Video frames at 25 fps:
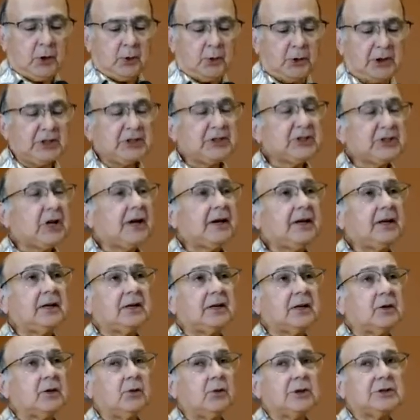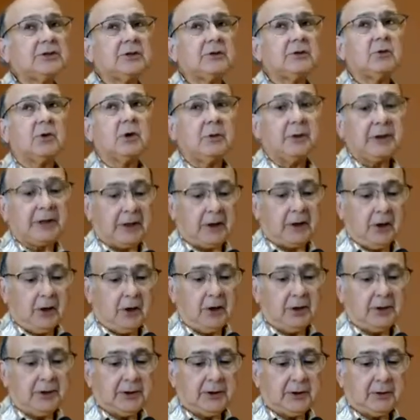Recycling wasn't what we
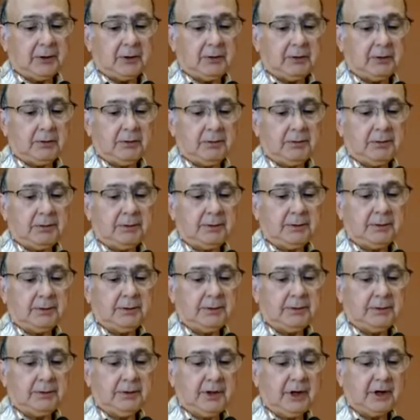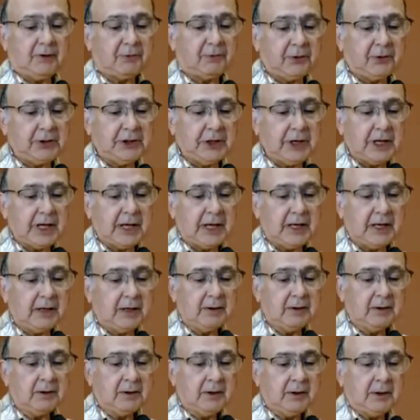called it. Every
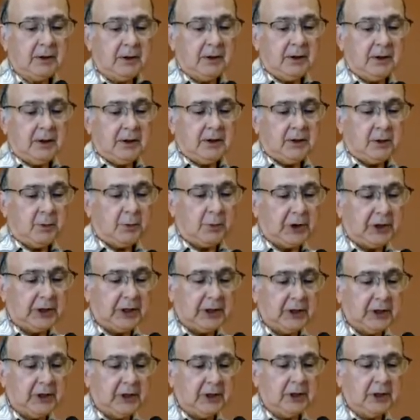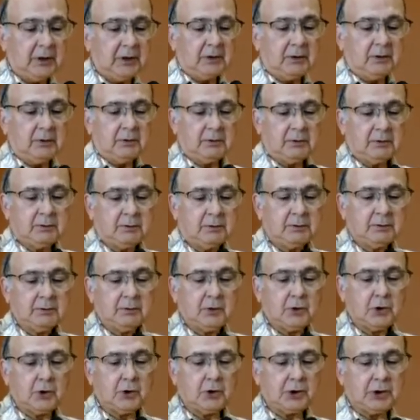day, the bring it in,
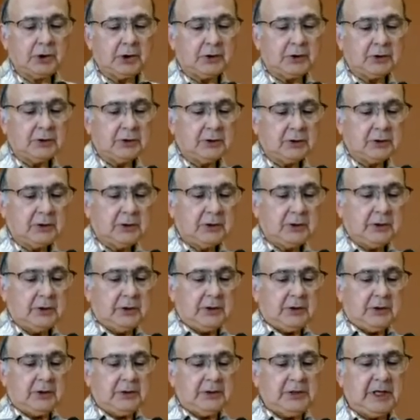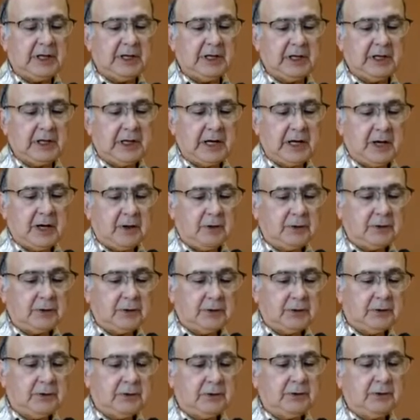cook it, take it out,
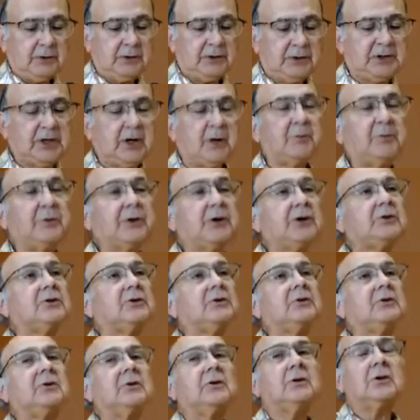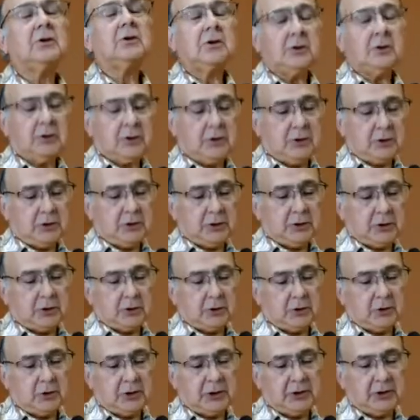dump it,
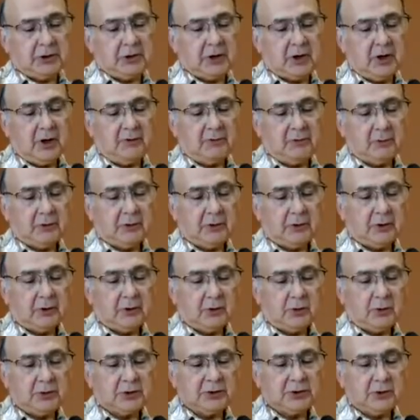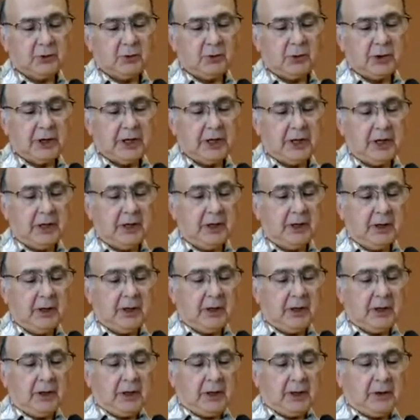turn and cover it was the way
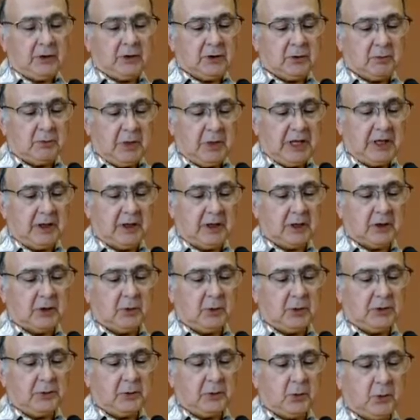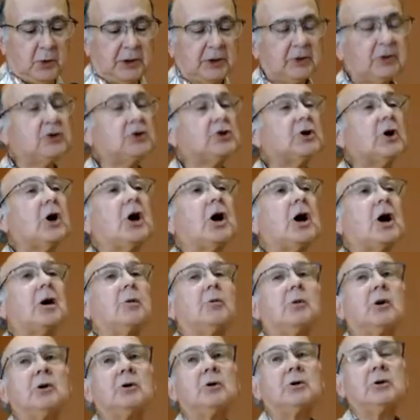to make it with one
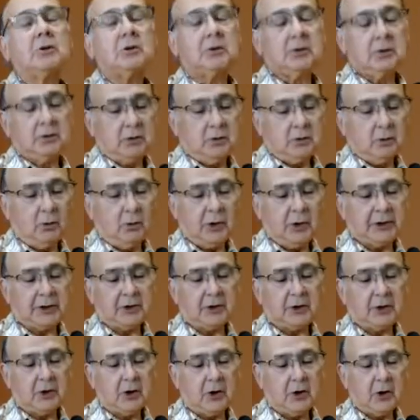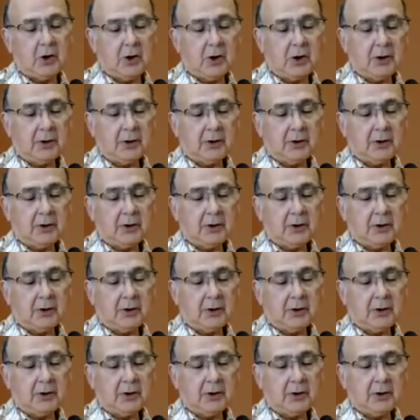job, one car,